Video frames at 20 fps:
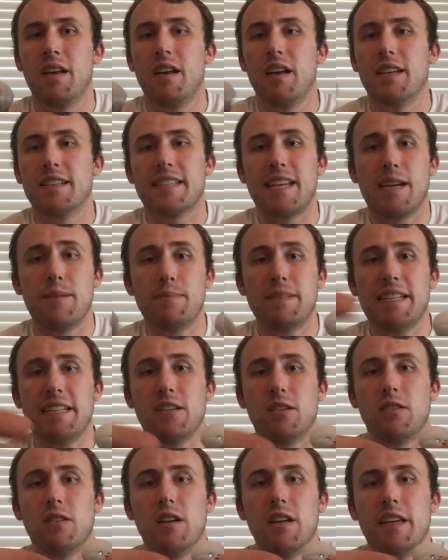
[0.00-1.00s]
Same
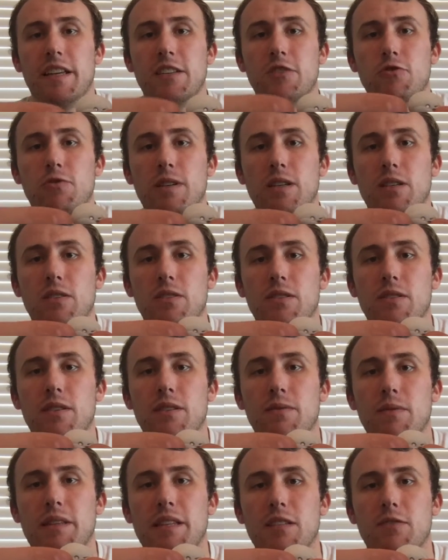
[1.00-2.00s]
deal. He drills
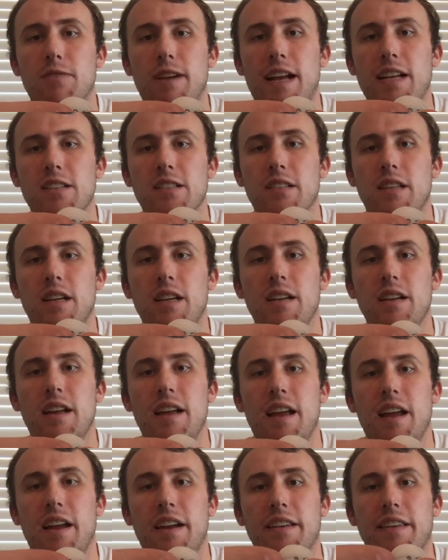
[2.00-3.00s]
in with his radula,
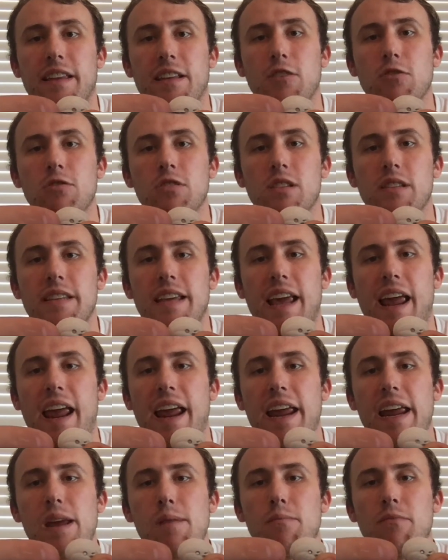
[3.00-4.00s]
and they usually
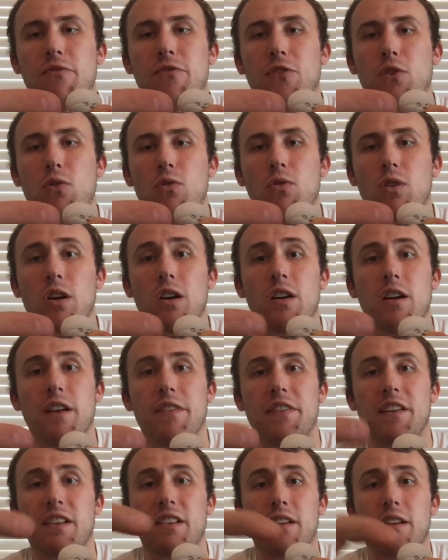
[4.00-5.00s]
aim for
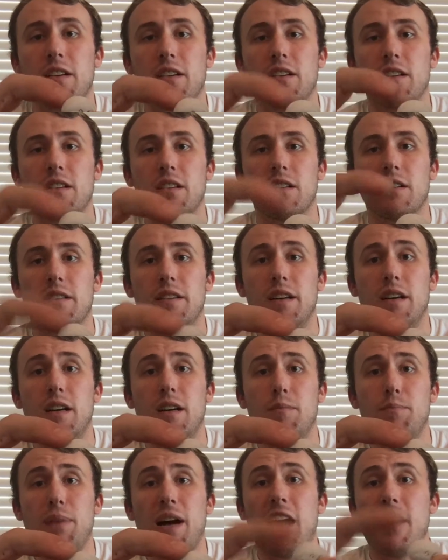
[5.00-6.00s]
the
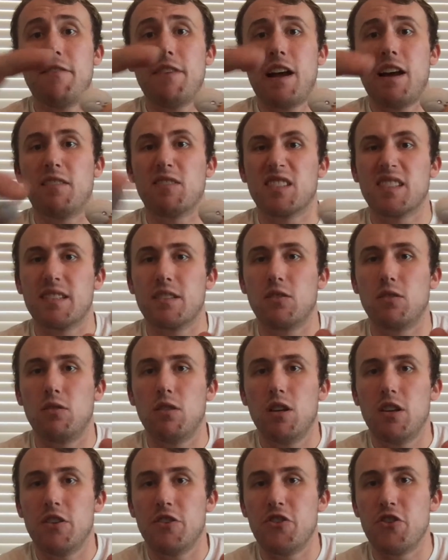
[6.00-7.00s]
bivalve's
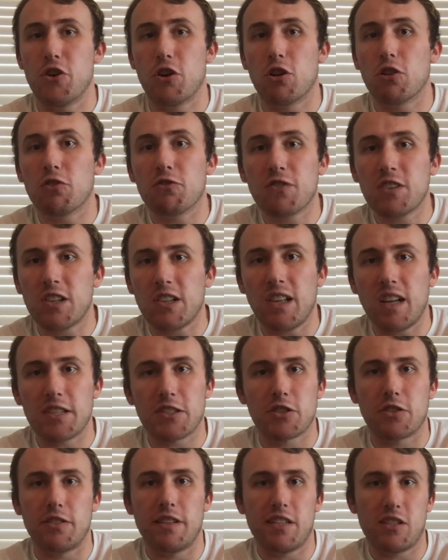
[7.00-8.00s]
little nerve
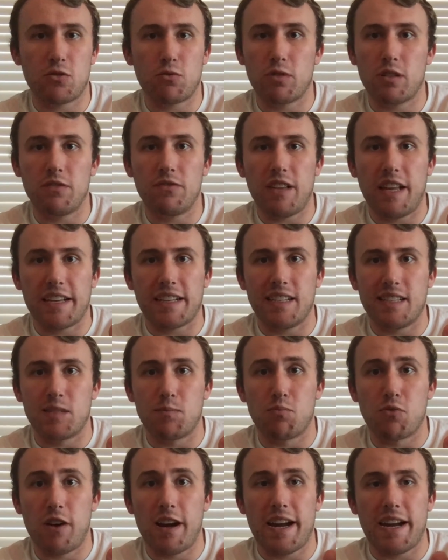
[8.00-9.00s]
cluster that's sort of like his
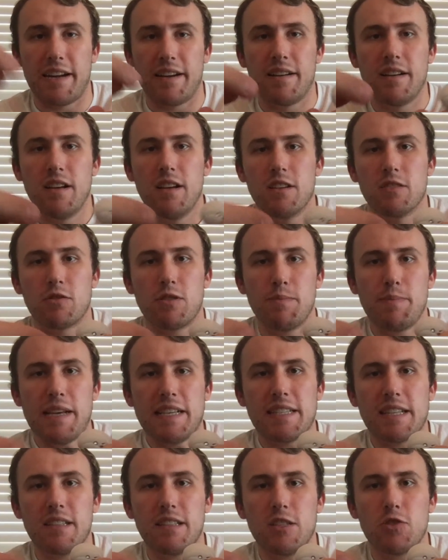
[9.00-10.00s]
brain. So he
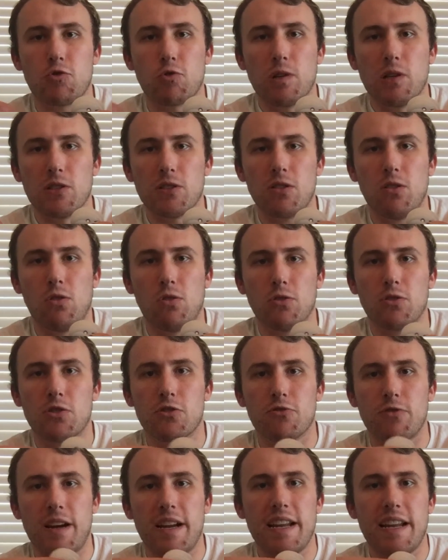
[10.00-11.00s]
basically drills a hole
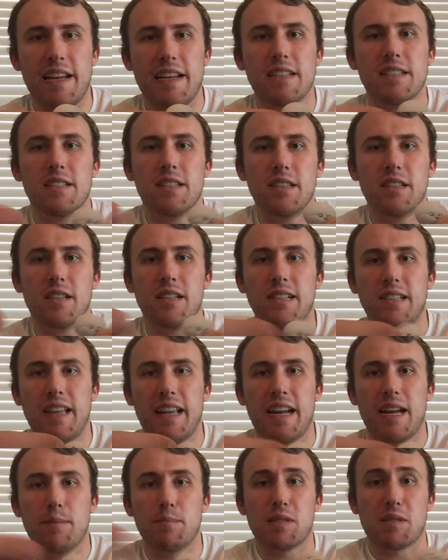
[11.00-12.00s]
straight into the
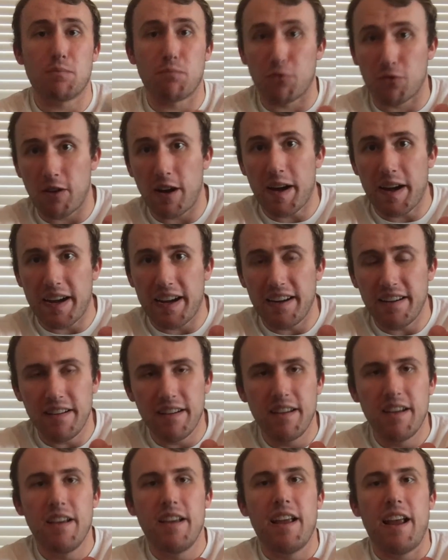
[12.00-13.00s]
clam's brain,
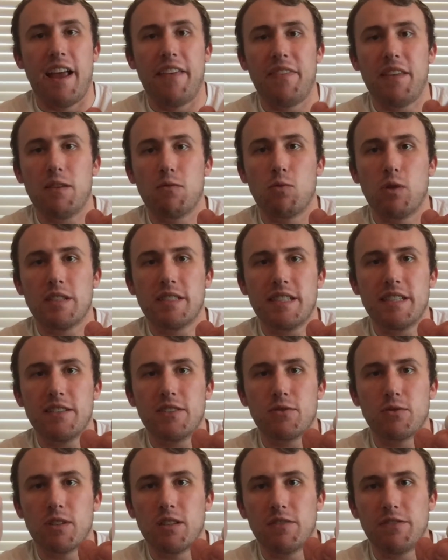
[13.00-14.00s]
and then once he's
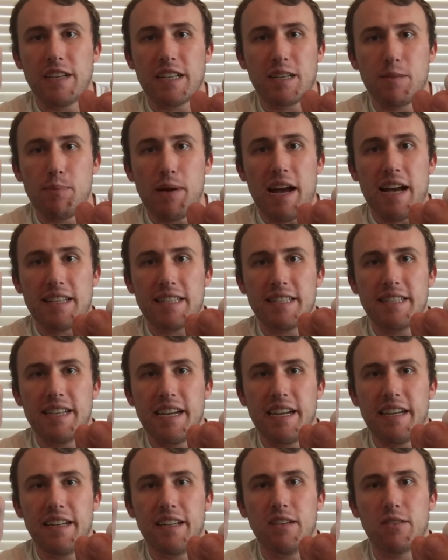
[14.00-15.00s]
sort of
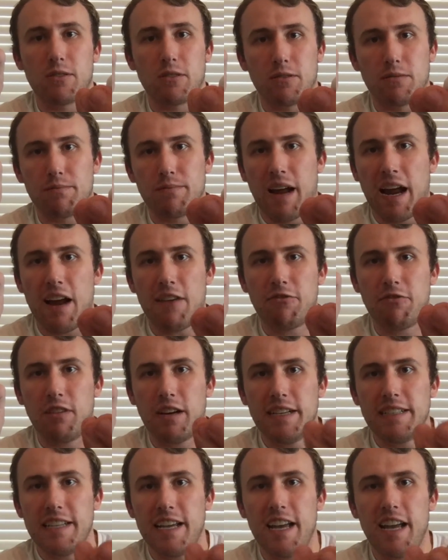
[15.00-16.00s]
incapacitated or
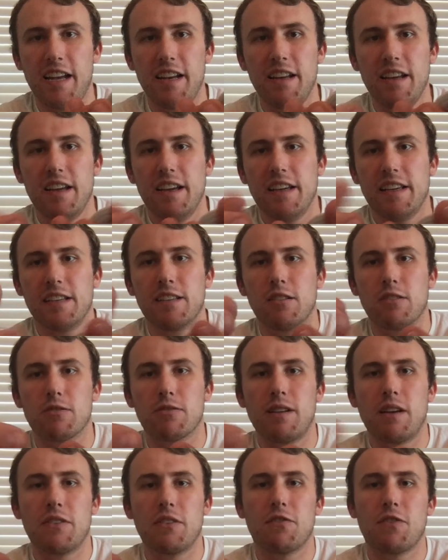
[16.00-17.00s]
halfway dead, he goes
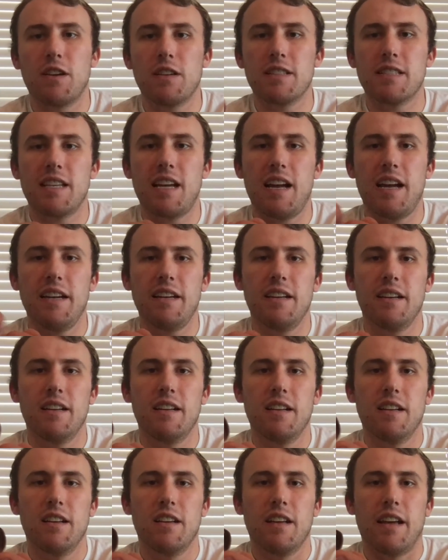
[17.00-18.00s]
around the front side
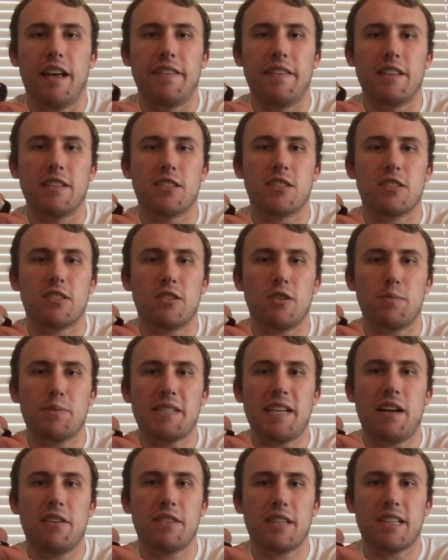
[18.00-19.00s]
and then slurps
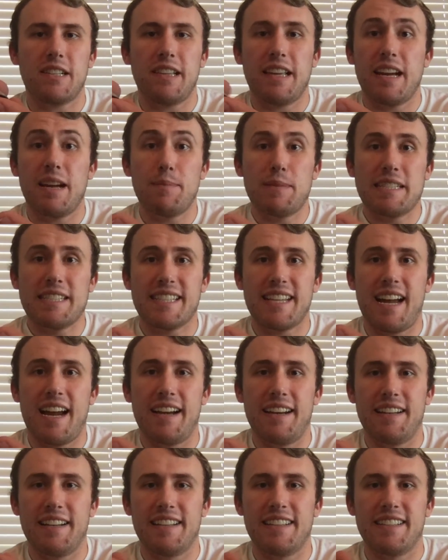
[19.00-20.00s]
out the clam inside
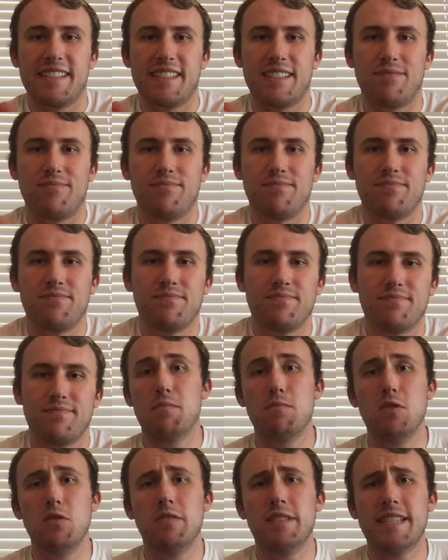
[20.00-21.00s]
and eats him.
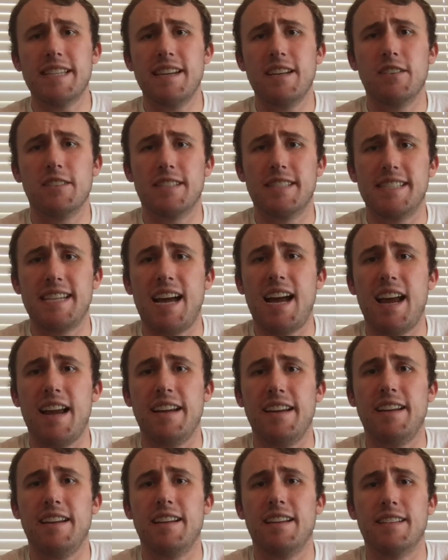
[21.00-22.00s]
Moon snail's
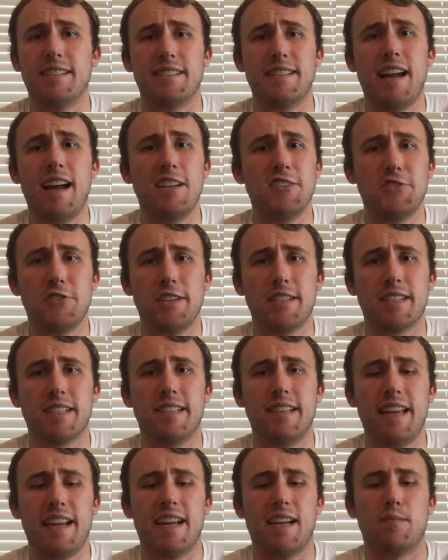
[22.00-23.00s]
diet is not just
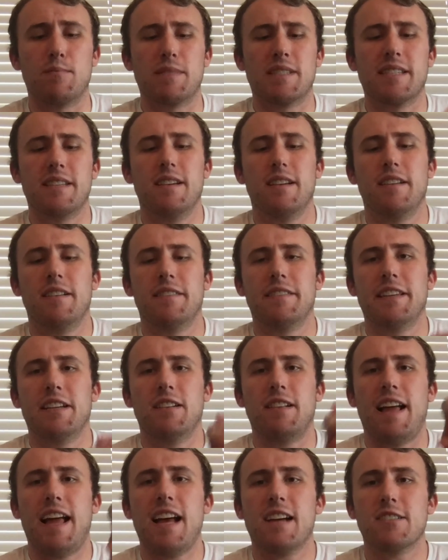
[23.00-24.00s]
clams.
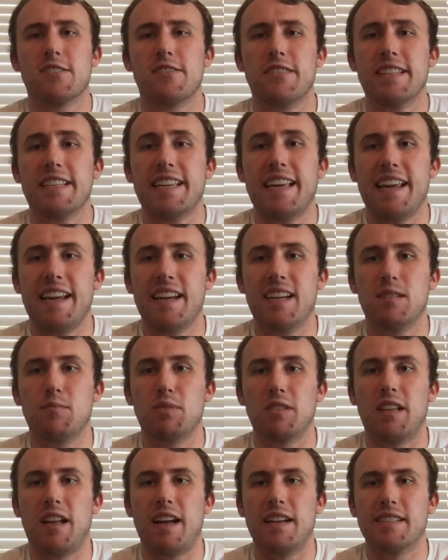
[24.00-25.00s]
They'll actually
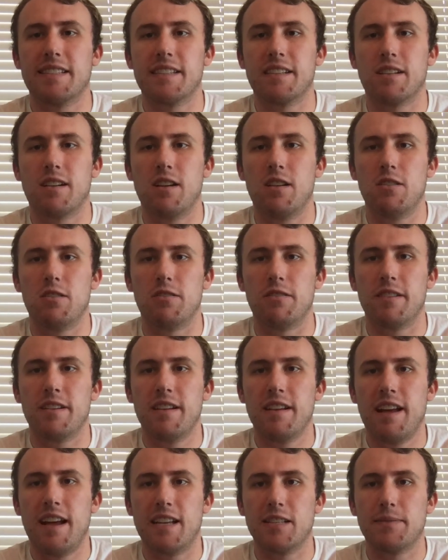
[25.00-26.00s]
cannibalize their own,
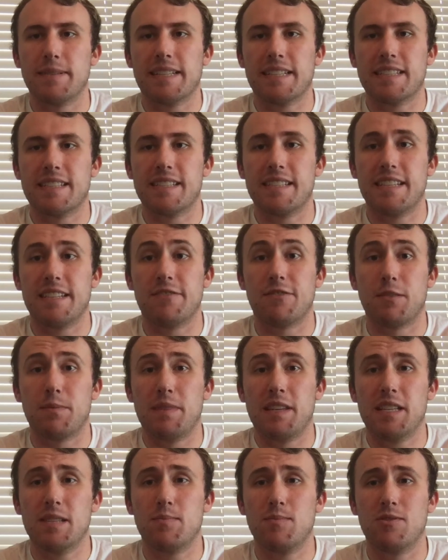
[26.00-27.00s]
as we can see from
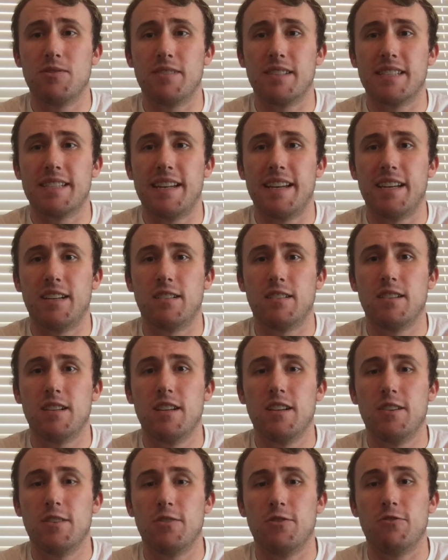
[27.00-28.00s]
this moon snail
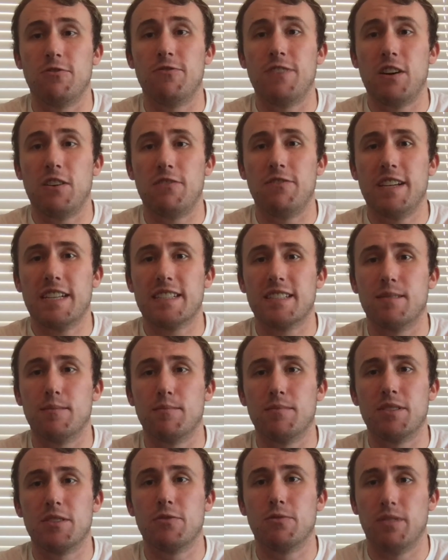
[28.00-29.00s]
who fell
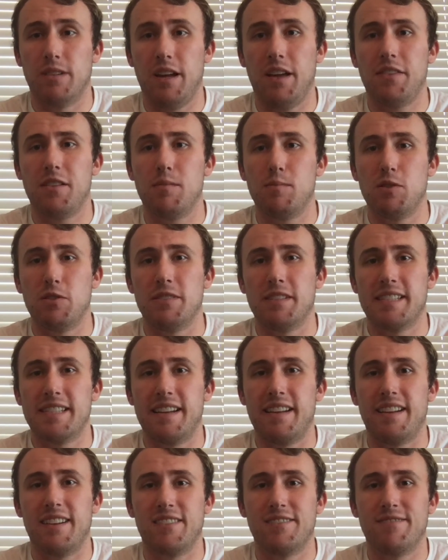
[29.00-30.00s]
victim to another moon snail.